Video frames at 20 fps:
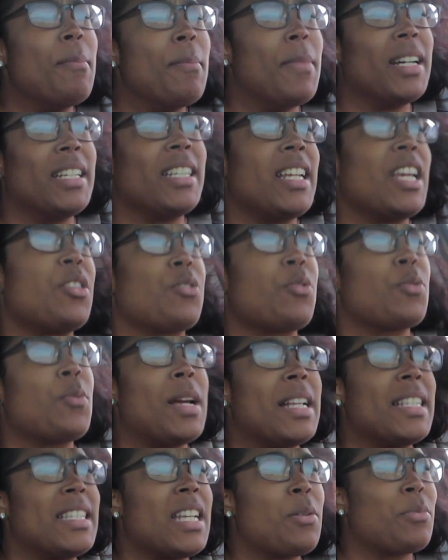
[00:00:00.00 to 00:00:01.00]
Monday through
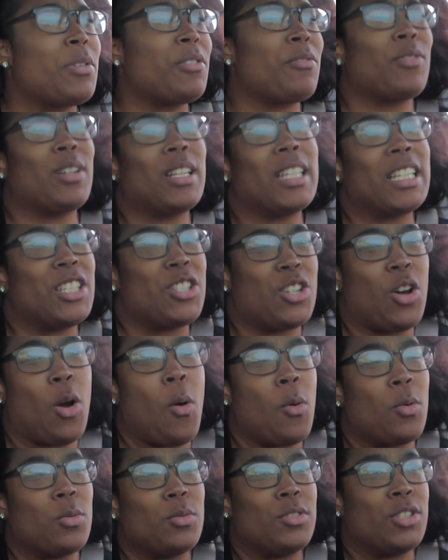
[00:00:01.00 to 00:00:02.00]
Wednesday we really
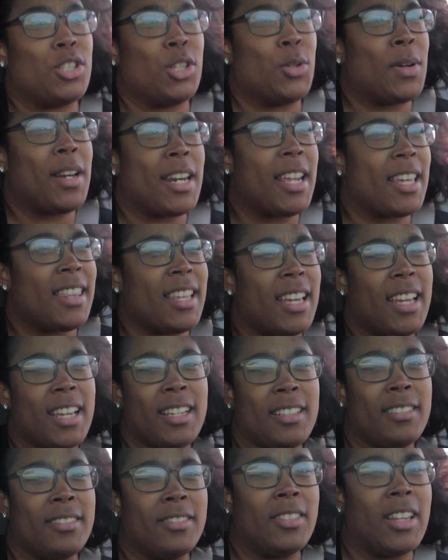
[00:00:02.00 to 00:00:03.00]
don't do
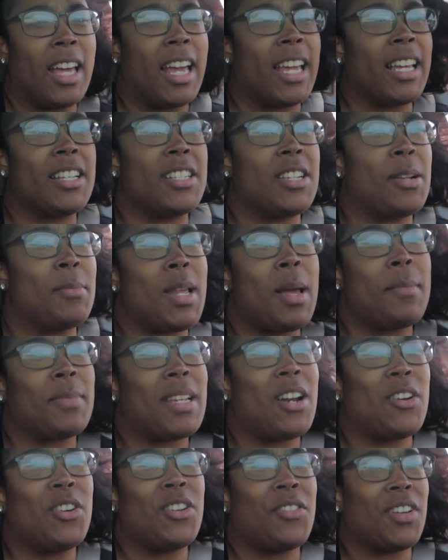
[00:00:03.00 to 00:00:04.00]
anything. Like sometimes
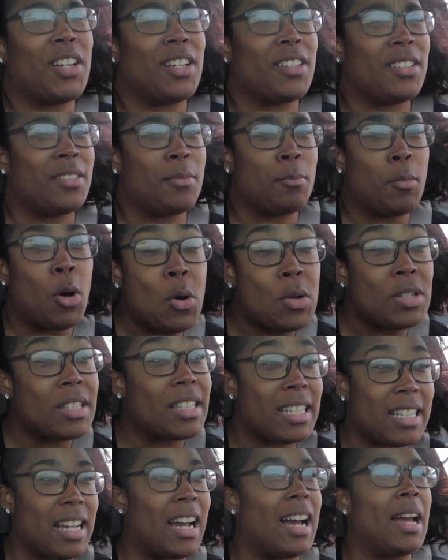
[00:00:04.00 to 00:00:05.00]
I don't even most
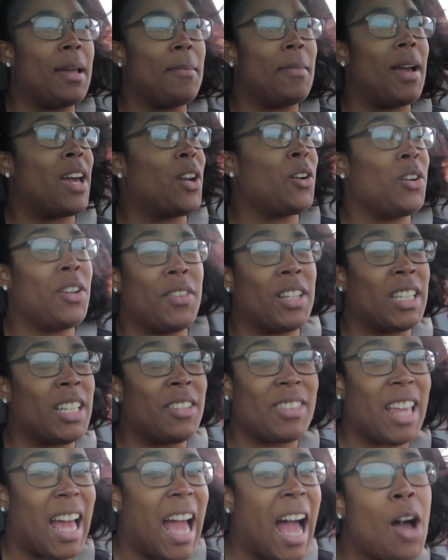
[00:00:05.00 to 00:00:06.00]
of the time I don't even
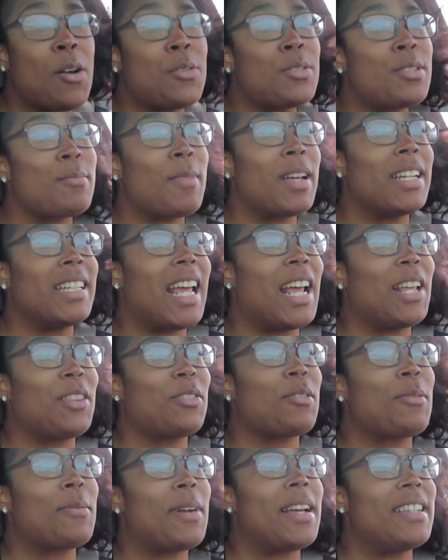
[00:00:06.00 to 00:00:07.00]
leave the house Monday
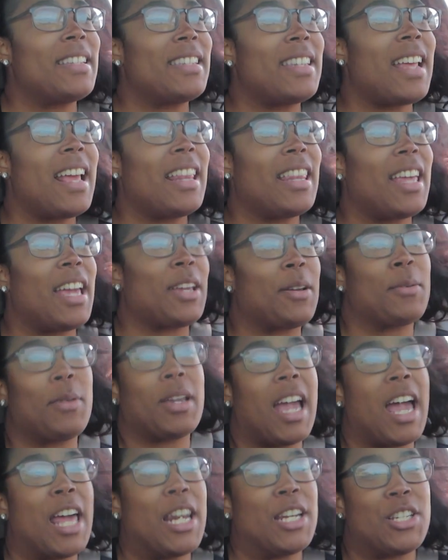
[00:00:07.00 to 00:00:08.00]
through Wednesday. Like we
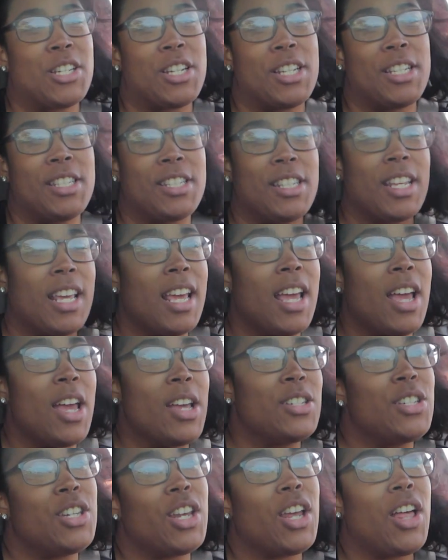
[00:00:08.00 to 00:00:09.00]
kind of
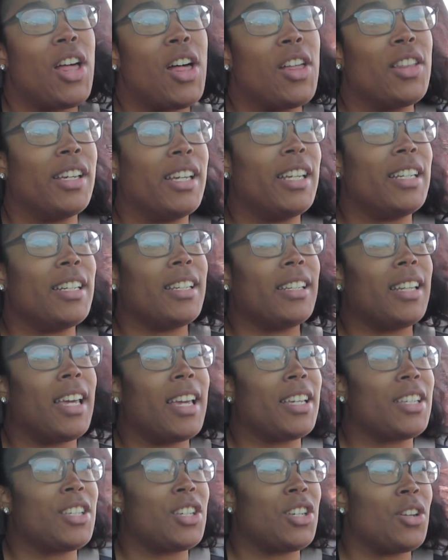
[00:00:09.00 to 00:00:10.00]
just chill and
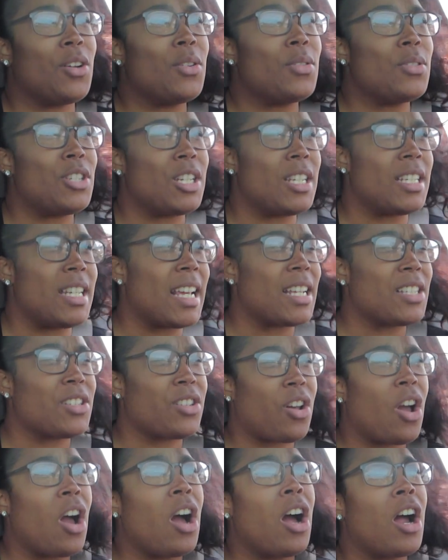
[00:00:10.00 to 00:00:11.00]
like you know G takes
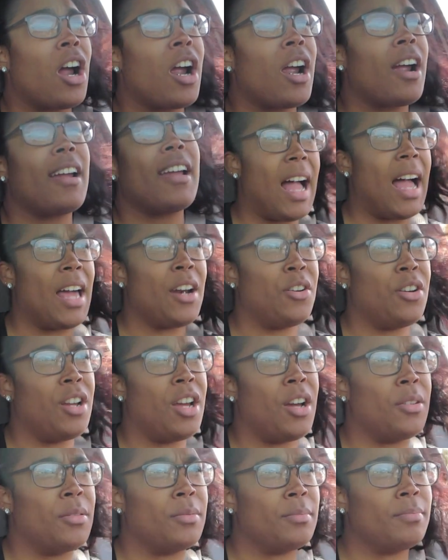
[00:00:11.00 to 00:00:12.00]
the car. I don't
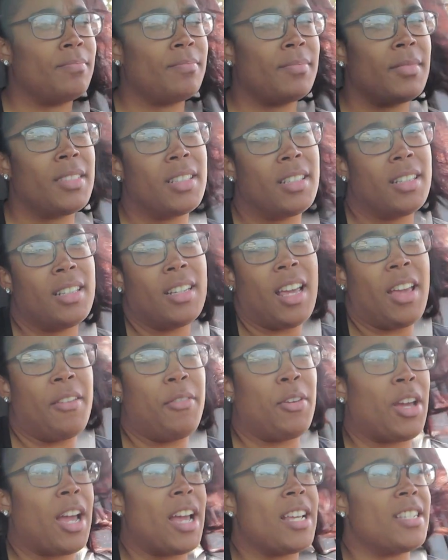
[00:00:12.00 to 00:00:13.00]
know
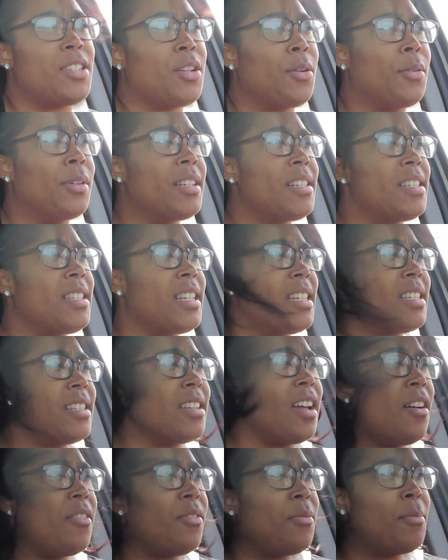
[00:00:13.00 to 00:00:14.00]
if you guys still want to see
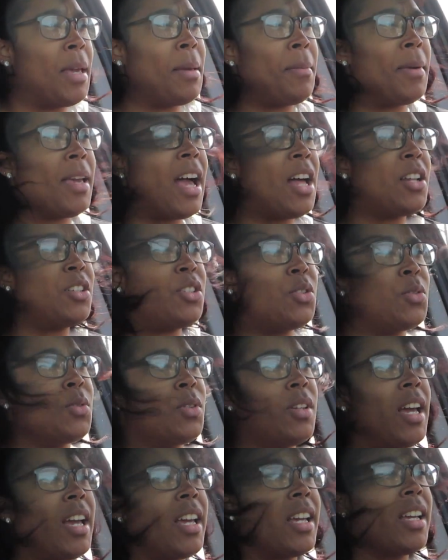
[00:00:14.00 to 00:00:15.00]
stuff. Maybe I'll do
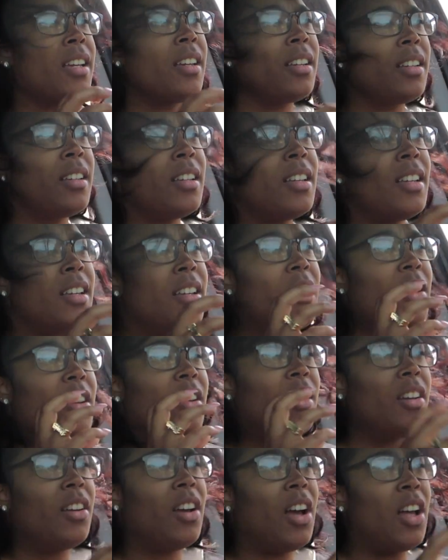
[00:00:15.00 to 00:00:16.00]
like
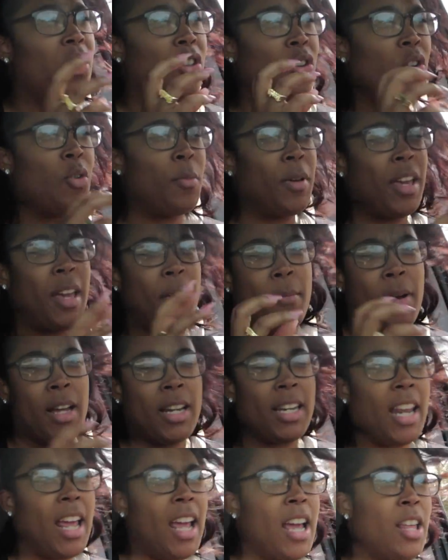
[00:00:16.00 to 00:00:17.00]
a little bit
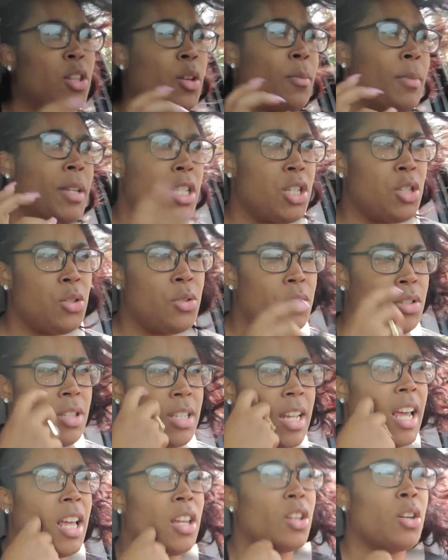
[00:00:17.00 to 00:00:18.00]
Monday, a little bit
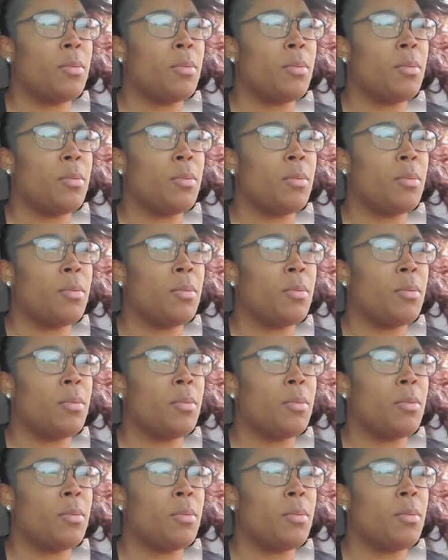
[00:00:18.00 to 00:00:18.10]
Tuesday,